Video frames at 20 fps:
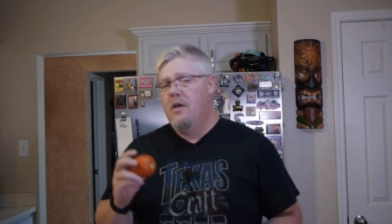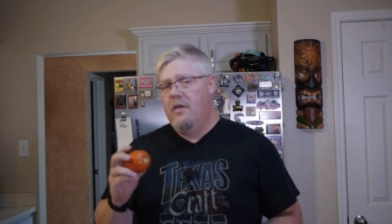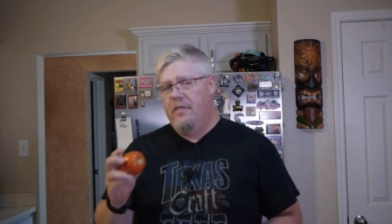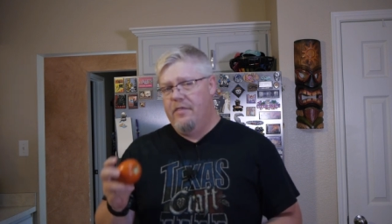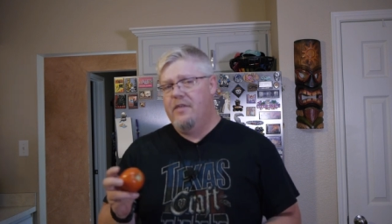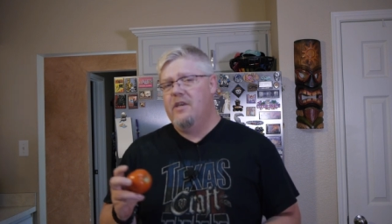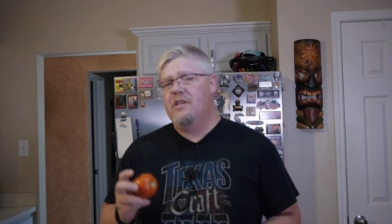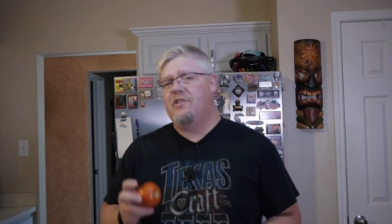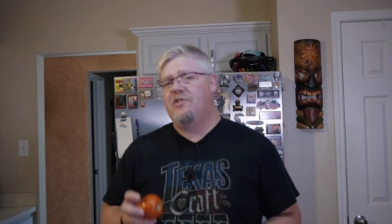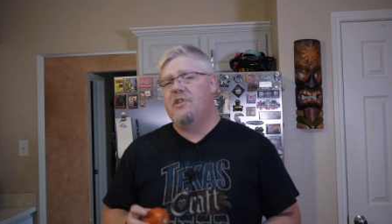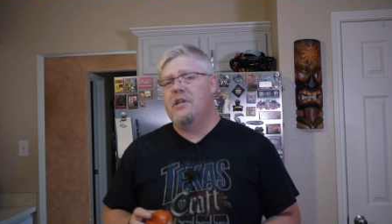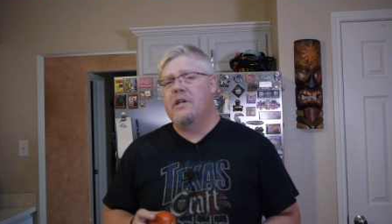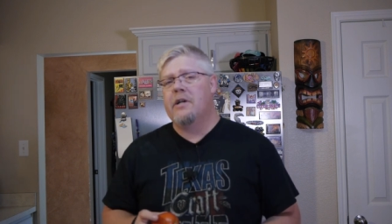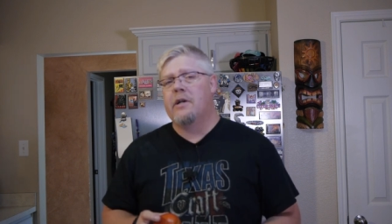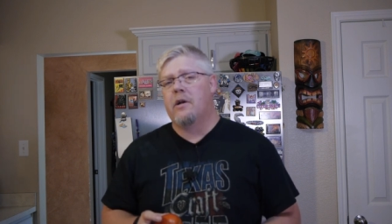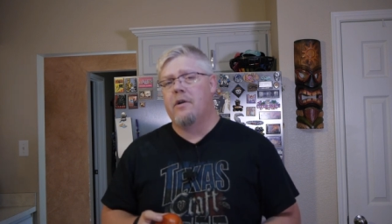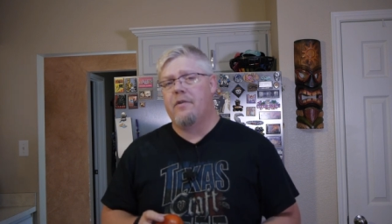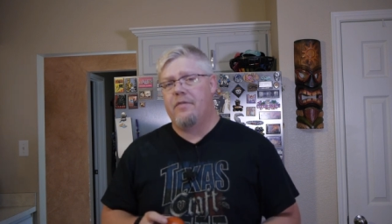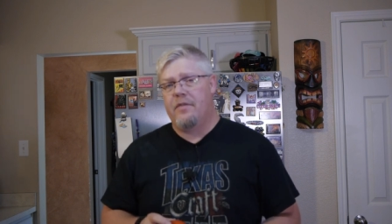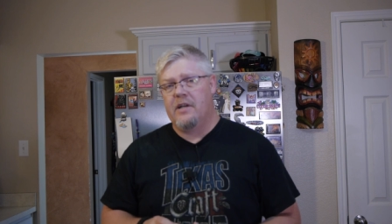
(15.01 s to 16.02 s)
This
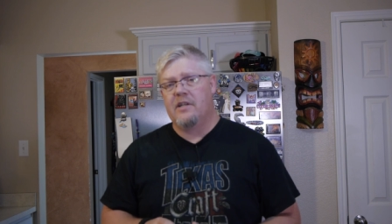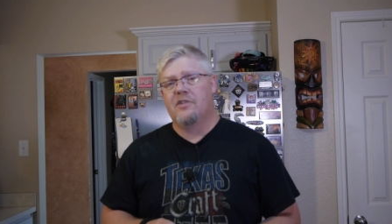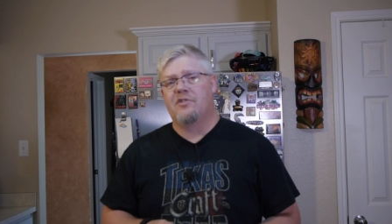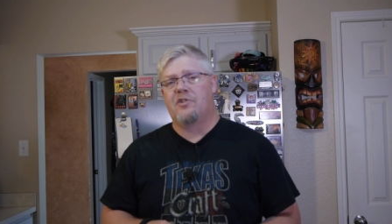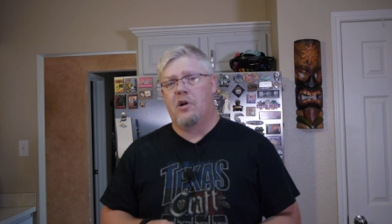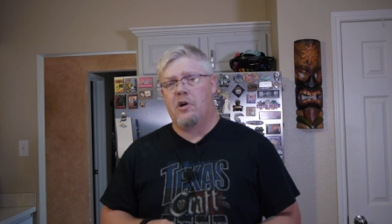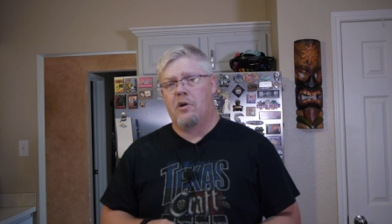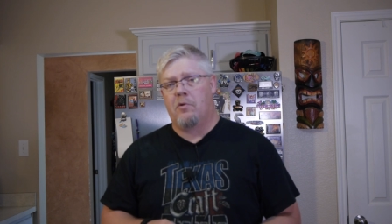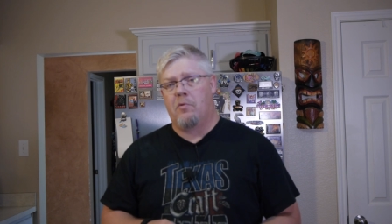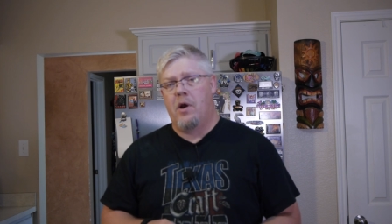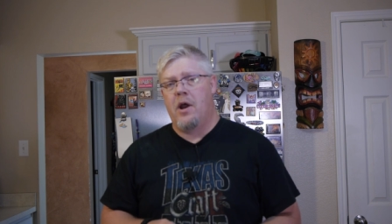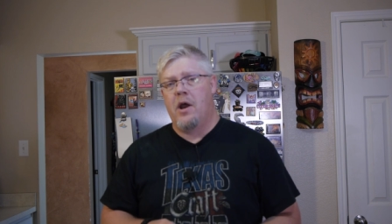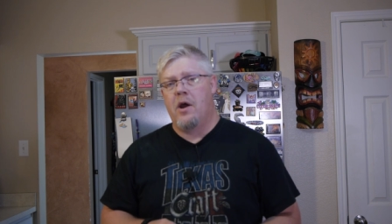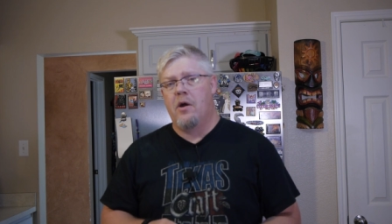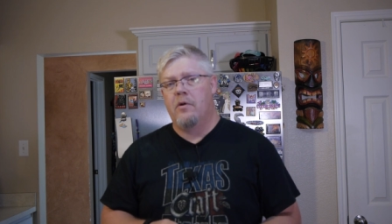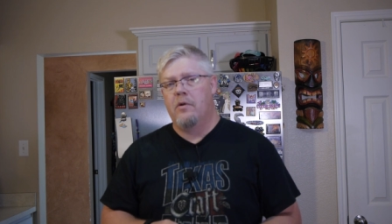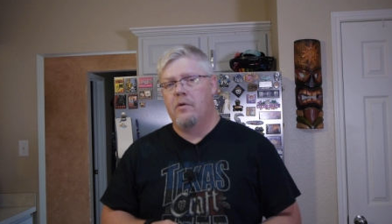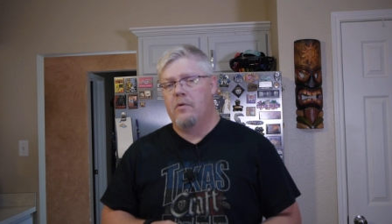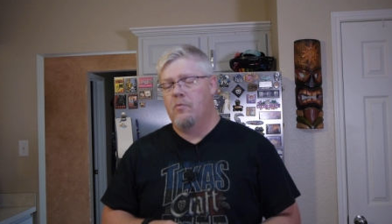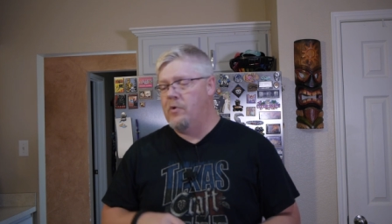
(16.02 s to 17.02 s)
year things turned
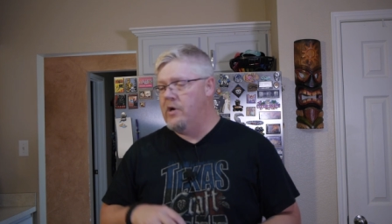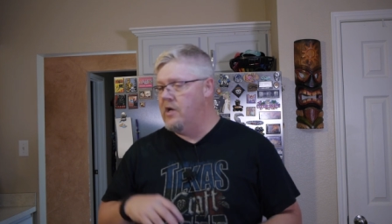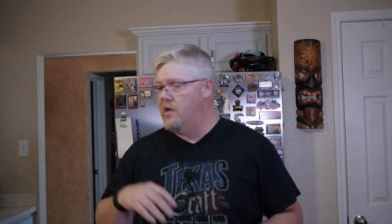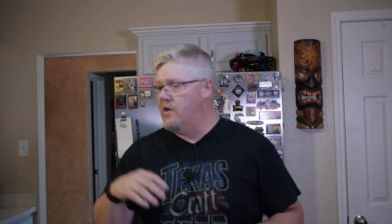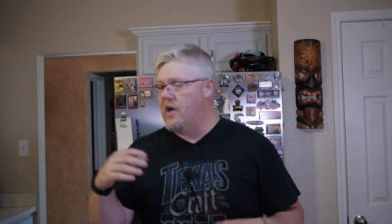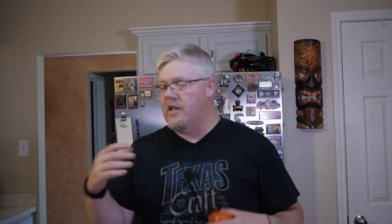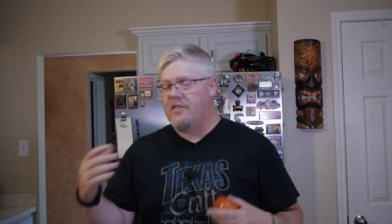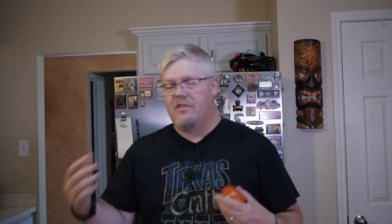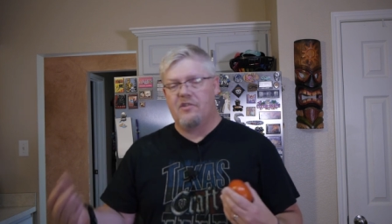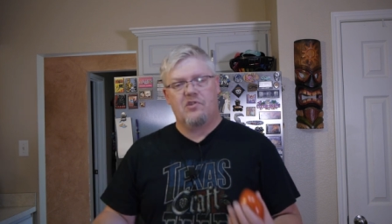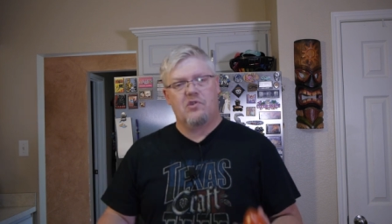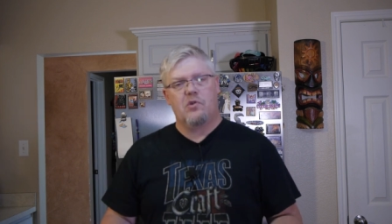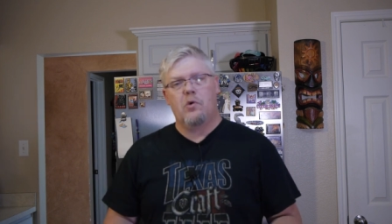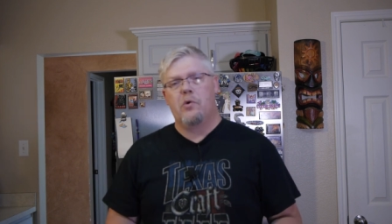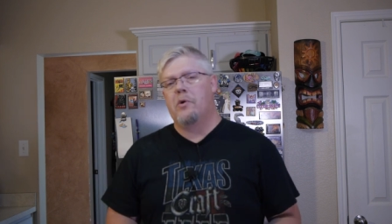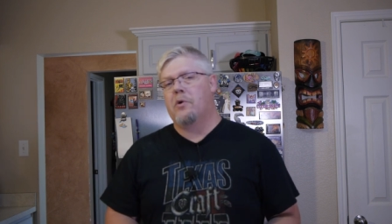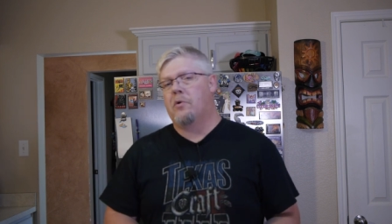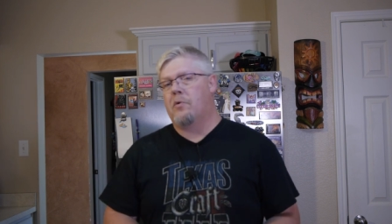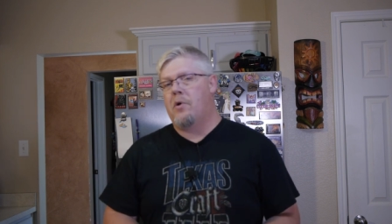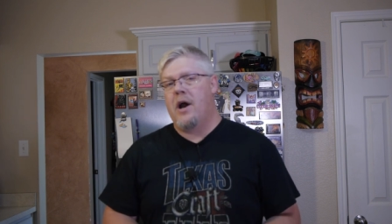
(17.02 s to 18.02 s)
around. We got the
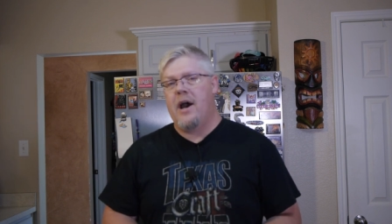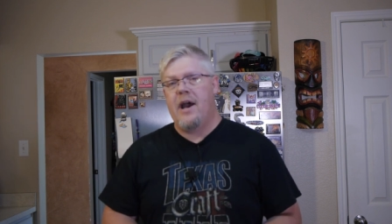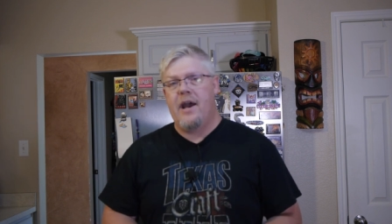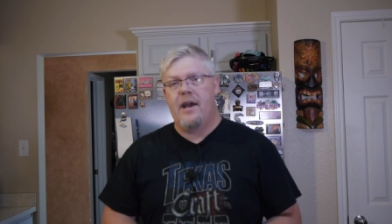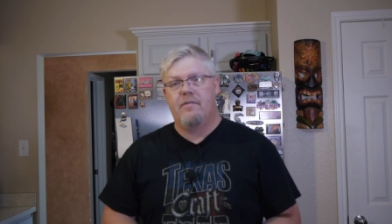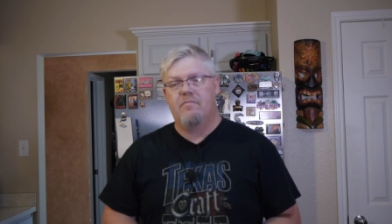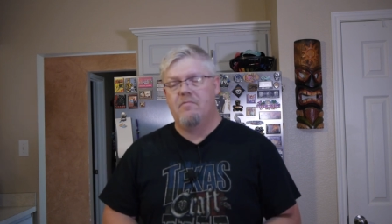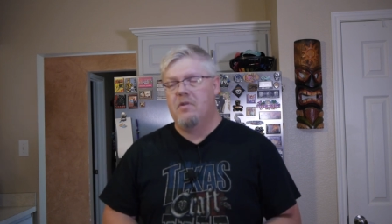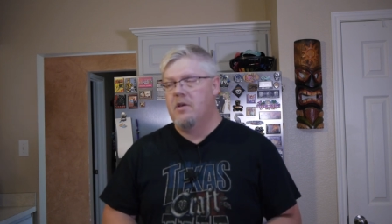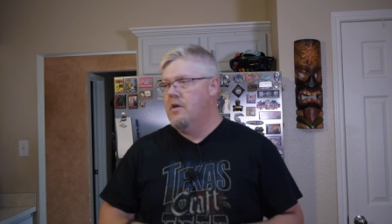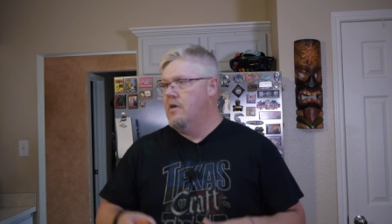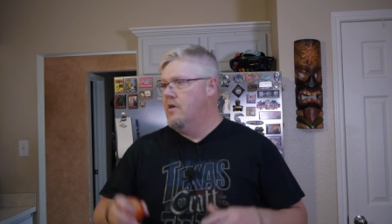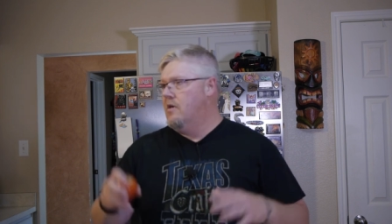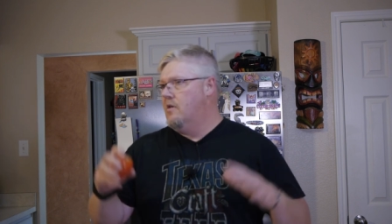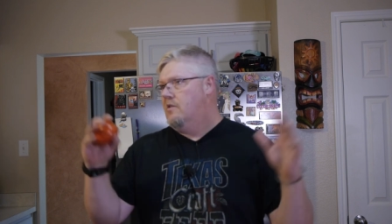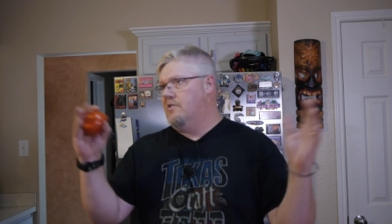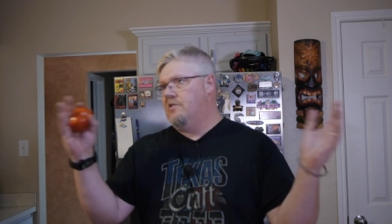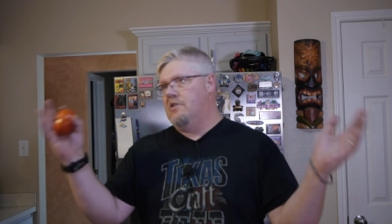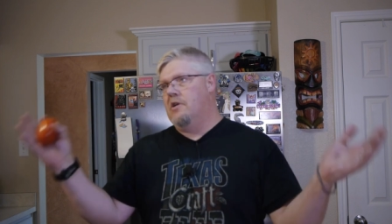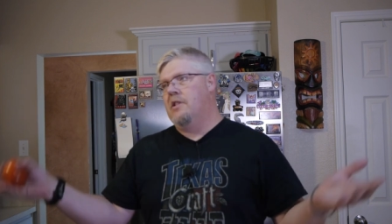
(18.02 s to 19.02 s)
soil right,
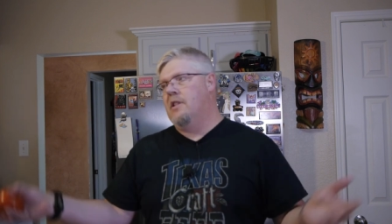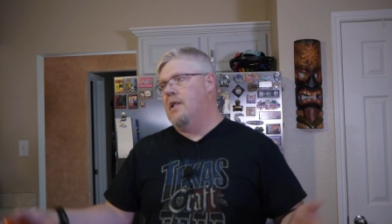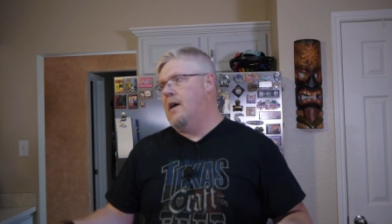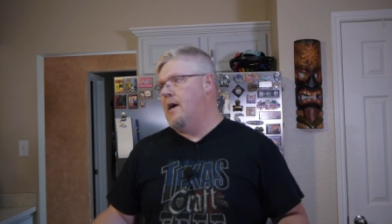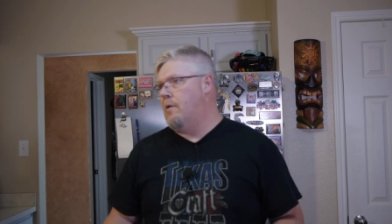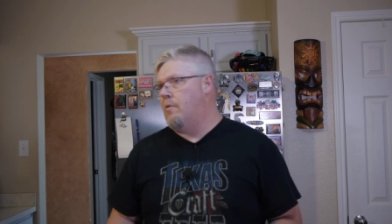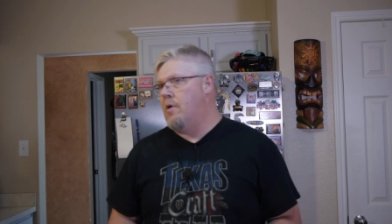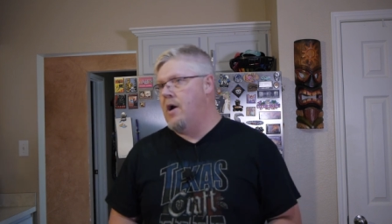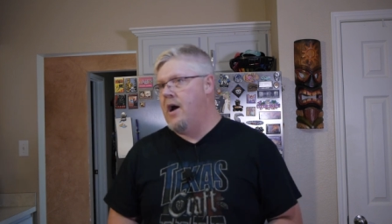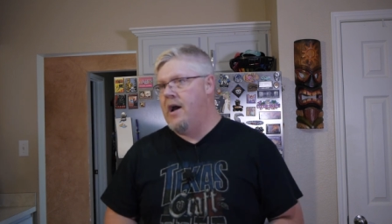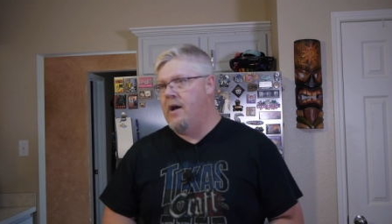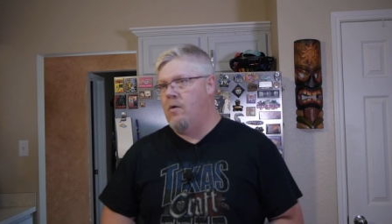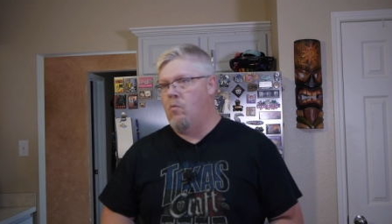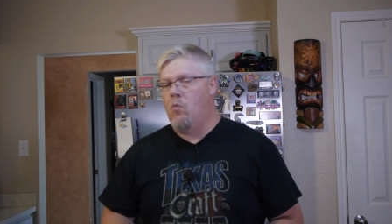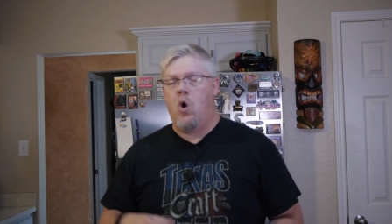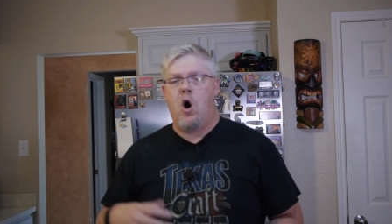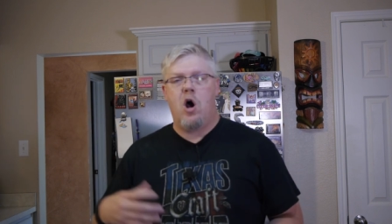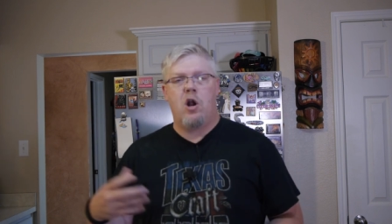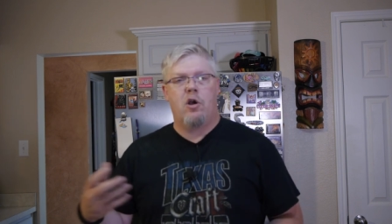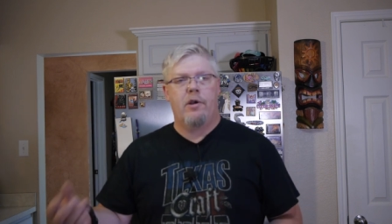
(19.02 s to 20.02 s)
sunlight right,
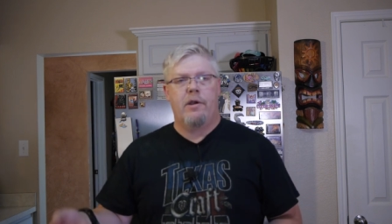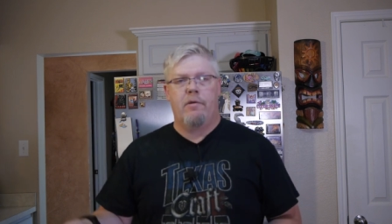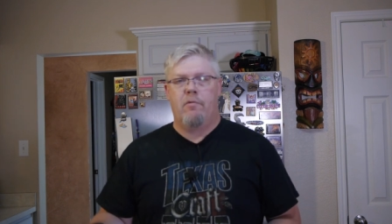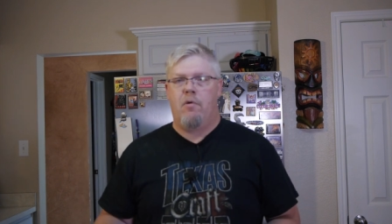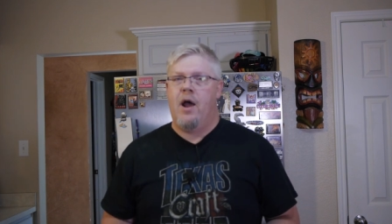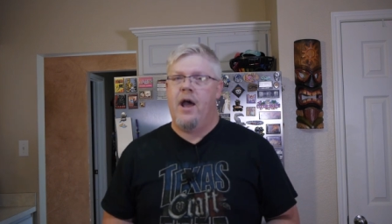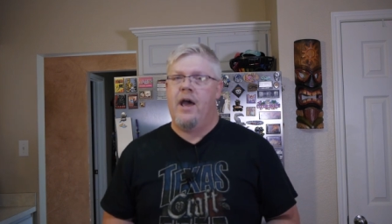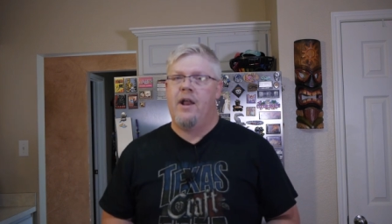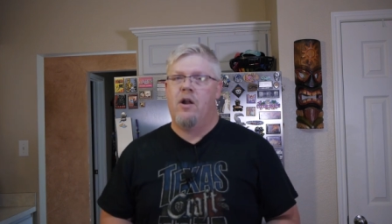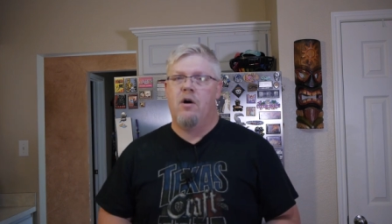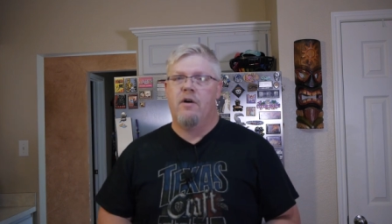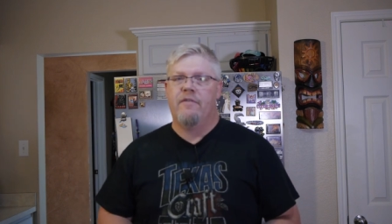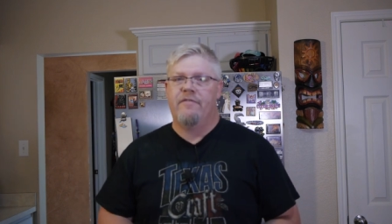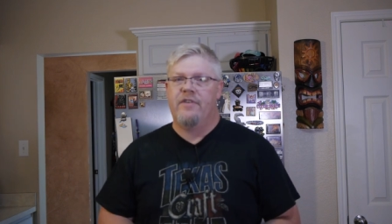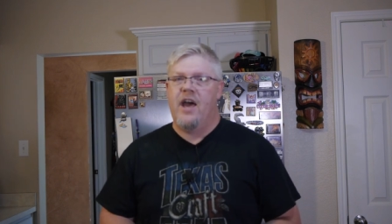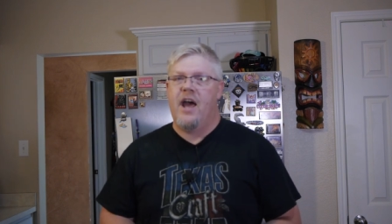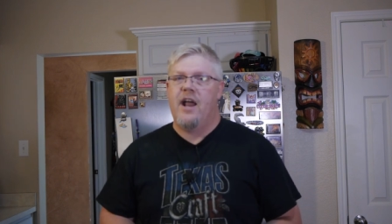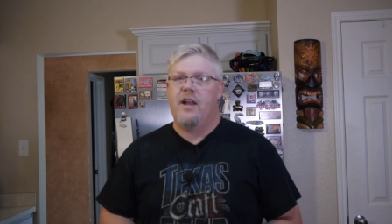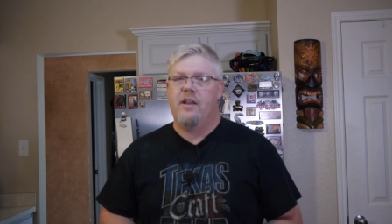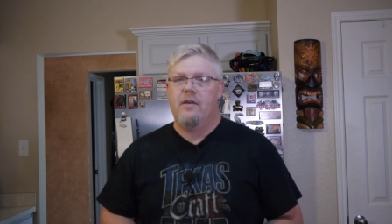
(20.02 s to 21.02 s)
watering right, all
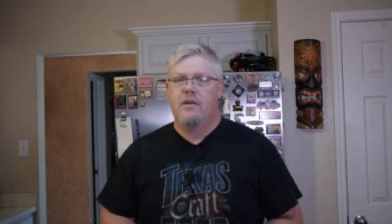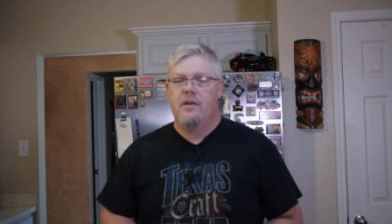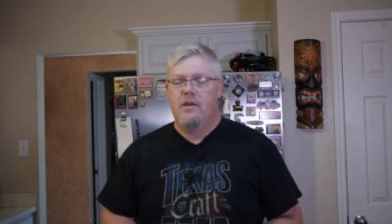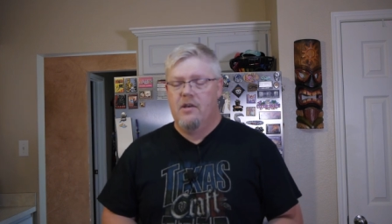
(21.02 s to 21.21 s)
that.